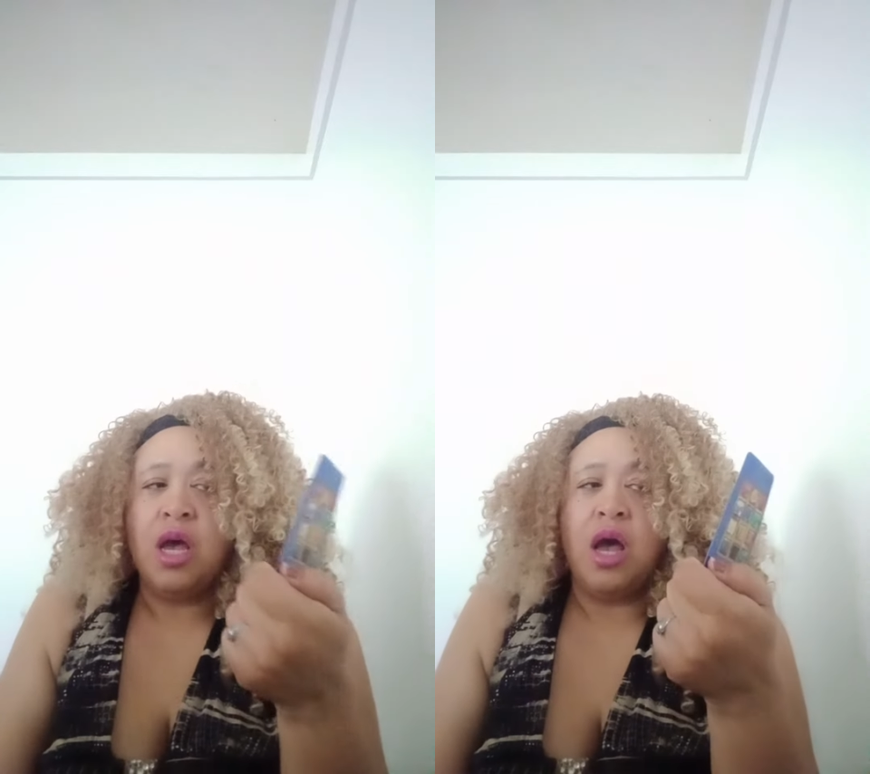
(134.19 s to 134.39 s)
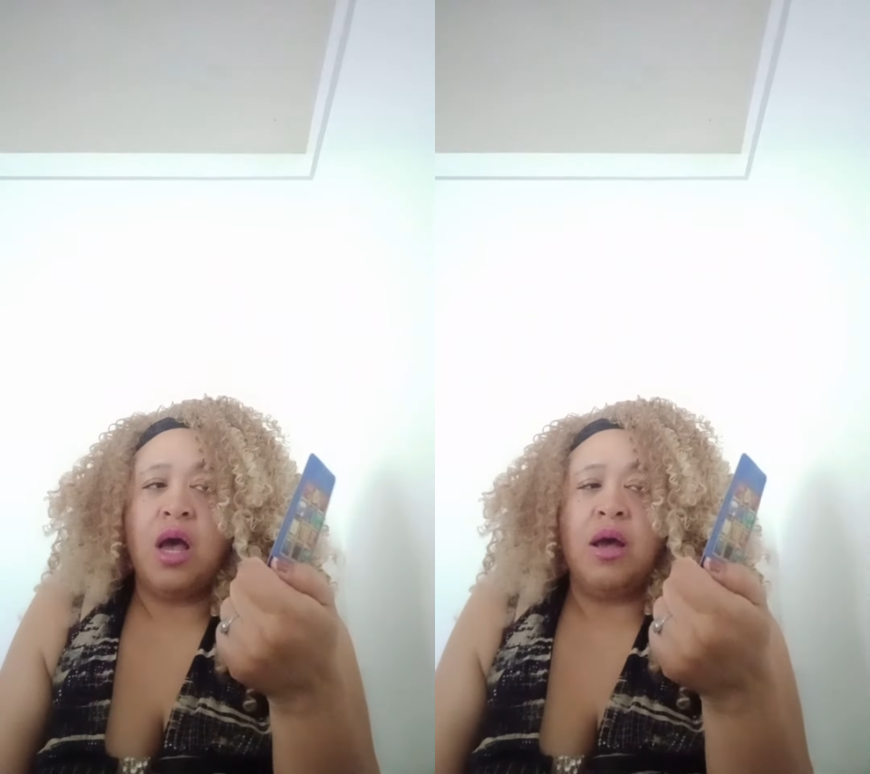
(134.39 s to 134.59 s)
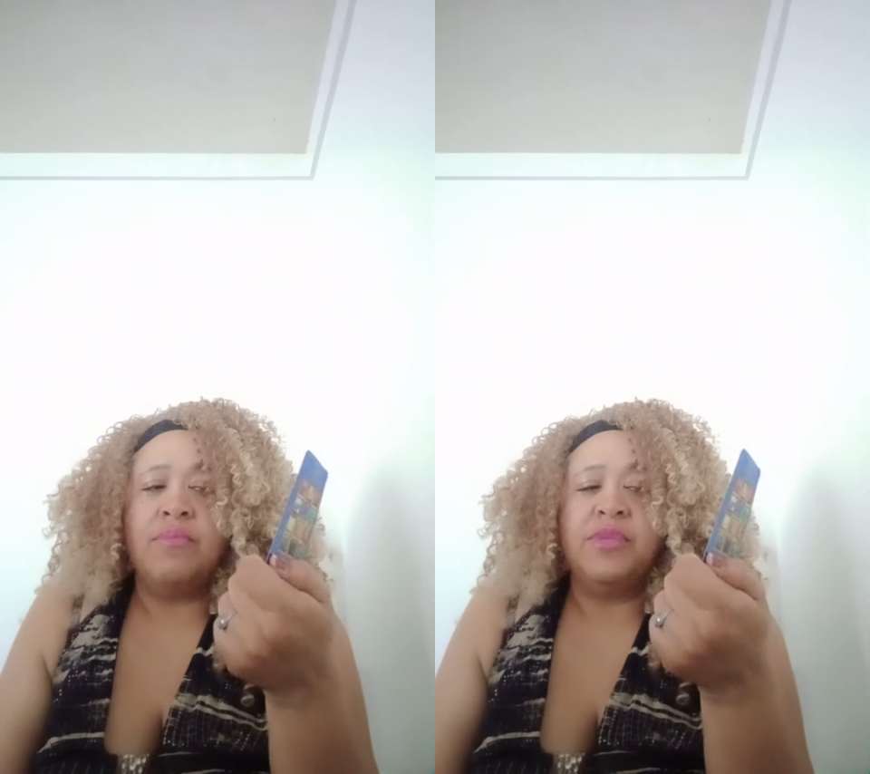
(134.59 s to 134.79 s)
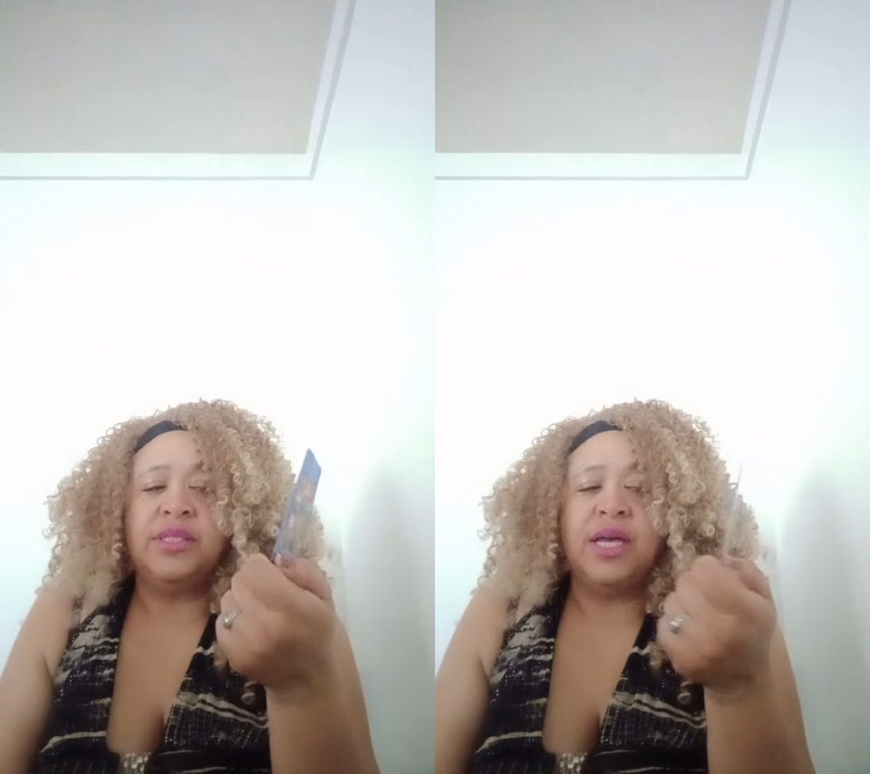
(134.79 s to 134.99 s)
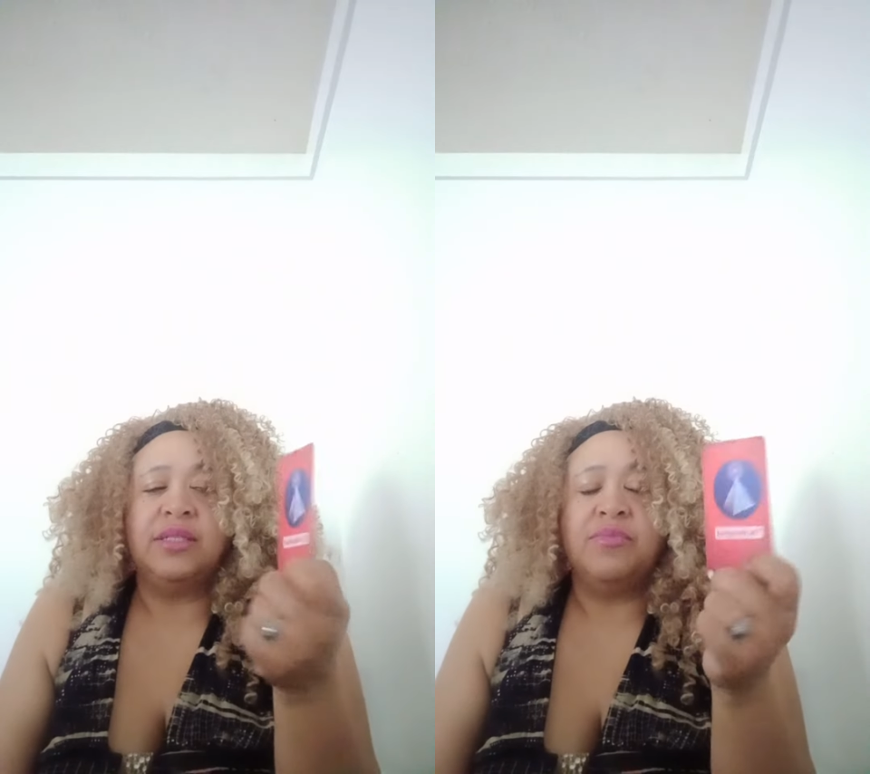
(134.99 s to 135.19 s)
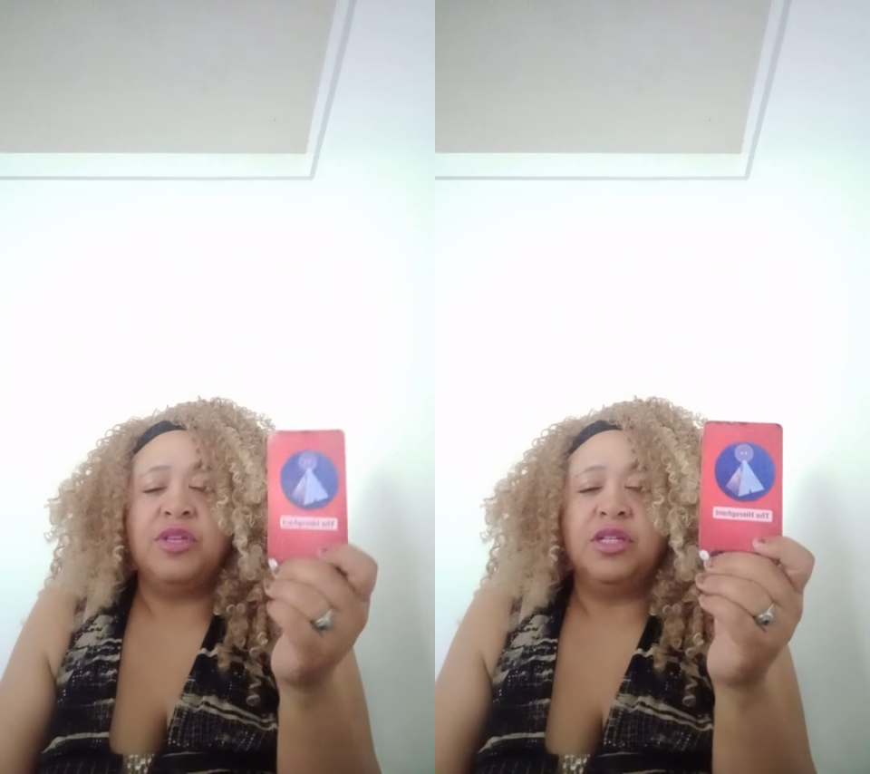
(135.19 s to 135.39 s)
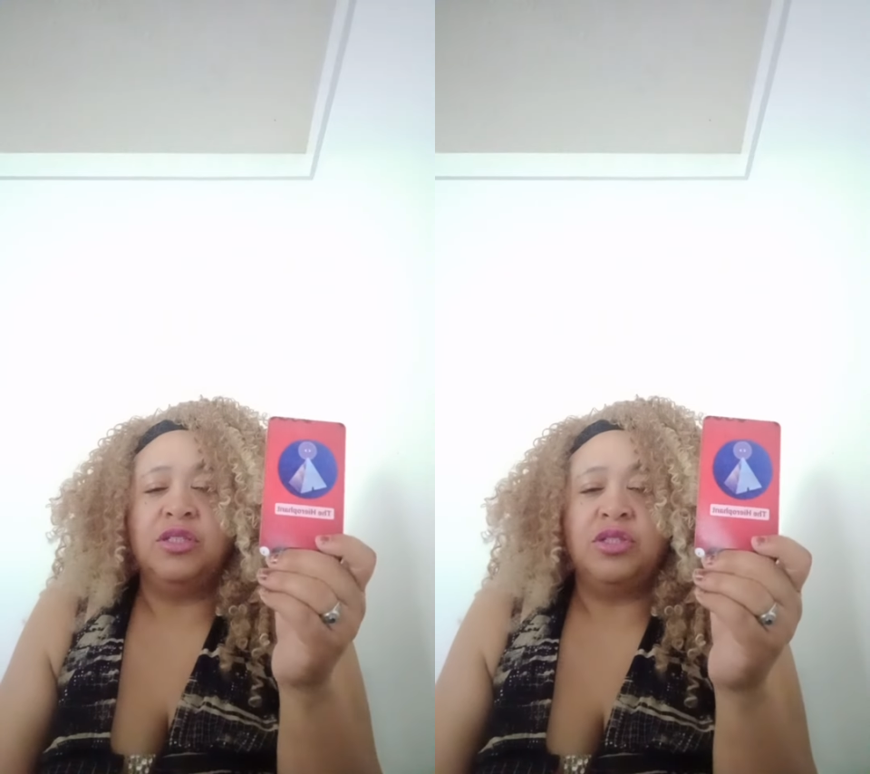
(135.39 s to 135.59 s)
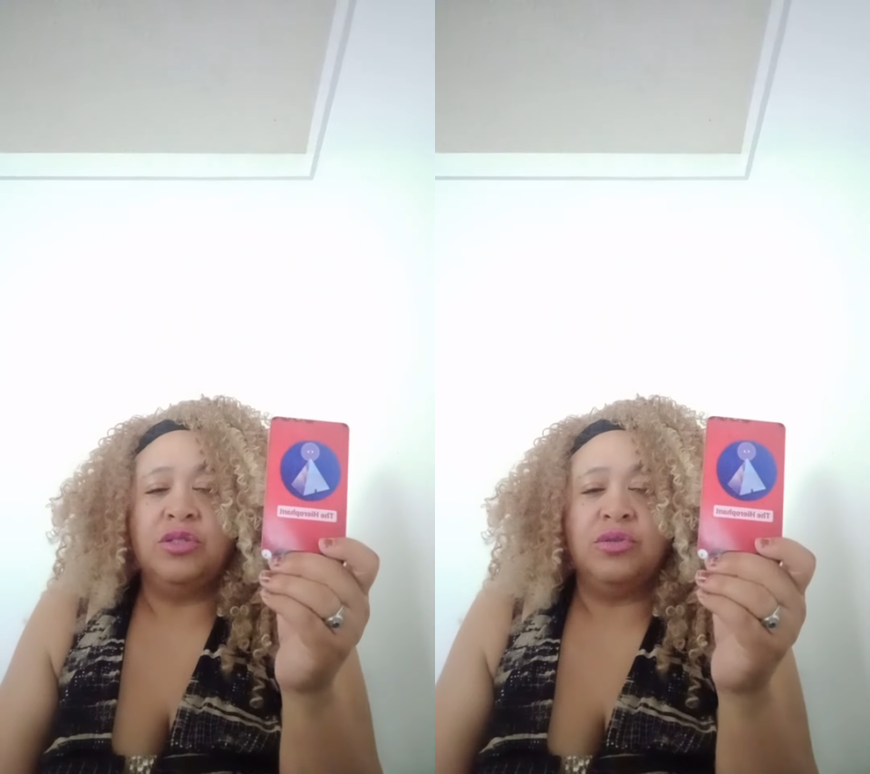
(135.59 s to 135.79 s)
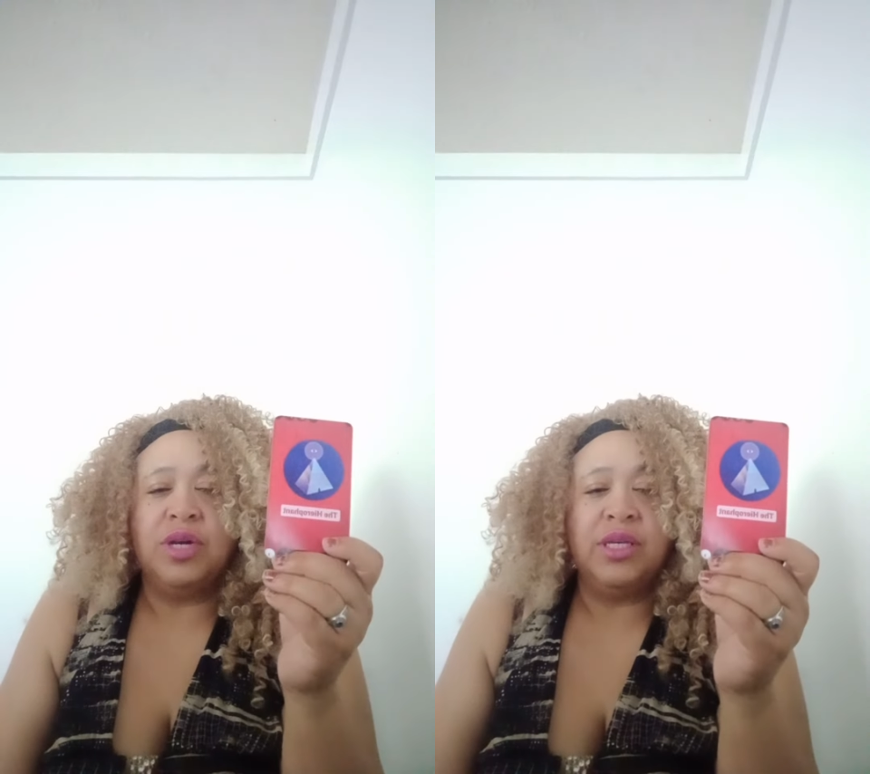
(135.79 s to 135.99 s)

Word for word: Um, this has something to do